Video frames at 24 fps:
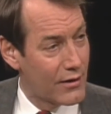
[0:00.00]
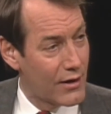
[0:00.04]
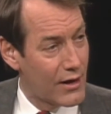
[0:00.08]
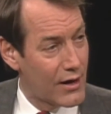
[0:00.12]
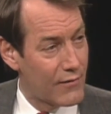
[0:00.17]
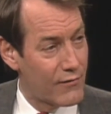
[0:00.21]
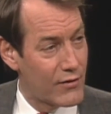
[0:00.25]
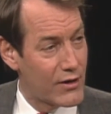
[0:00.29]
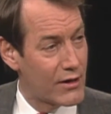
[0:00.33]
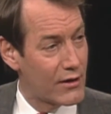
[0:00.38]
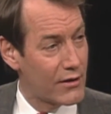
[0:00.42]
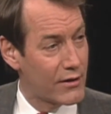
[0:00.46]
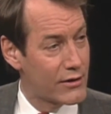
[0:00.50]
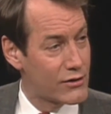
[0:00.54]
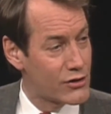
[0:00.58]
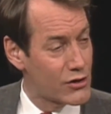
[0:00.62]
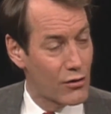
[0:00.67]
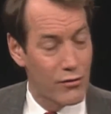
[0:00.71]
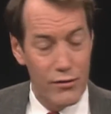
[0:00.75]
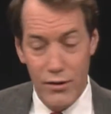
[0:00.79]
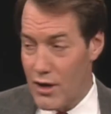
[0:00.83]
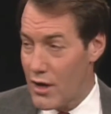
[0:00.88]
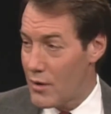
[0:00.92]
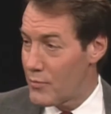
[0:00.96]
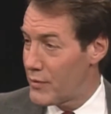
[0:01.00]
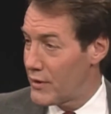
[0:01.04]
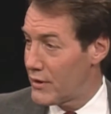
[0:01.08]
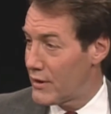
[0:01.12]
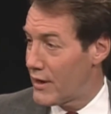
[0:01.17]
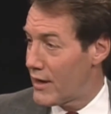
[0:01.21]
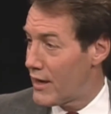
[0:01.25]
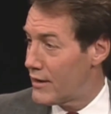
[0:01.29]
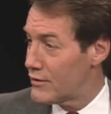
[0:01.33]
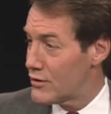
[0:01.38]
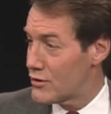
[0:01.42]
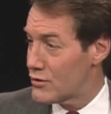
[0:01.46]
And evidently showed up, and
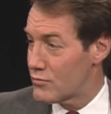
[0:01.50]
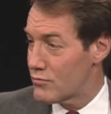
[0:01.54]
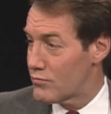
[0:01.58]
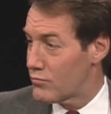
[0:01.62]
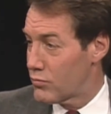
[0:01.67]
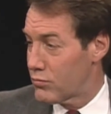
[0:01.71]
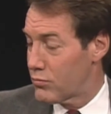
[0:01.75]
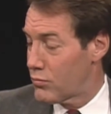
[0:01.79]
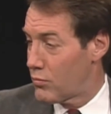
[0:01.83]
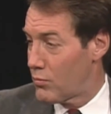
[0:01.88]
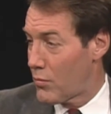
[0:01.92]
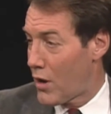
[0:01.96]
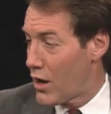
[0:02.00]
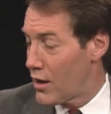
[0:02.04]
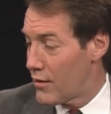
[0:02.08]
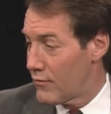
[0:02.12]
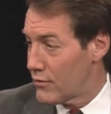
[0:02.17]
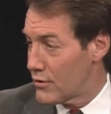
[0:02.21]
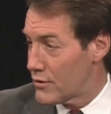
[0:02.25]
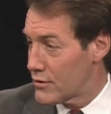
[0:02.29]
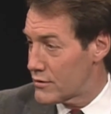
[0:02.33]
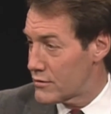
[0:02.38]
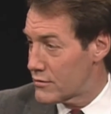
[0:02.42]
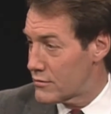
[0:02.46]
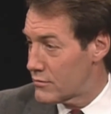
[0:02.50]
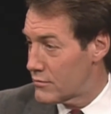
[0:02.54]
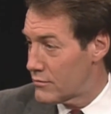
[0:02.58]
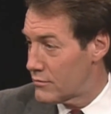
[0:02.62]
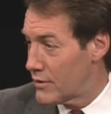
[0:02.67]
they had this marvelous